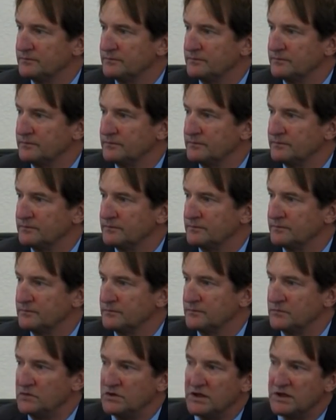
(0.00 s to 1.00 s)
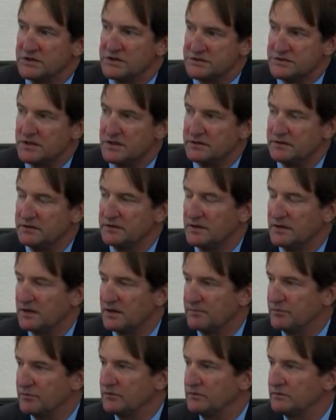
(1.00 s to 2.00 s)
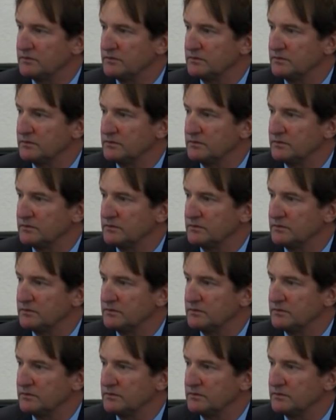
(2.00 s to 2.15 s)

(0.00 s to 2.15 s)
I, did it? Yes, that did happen.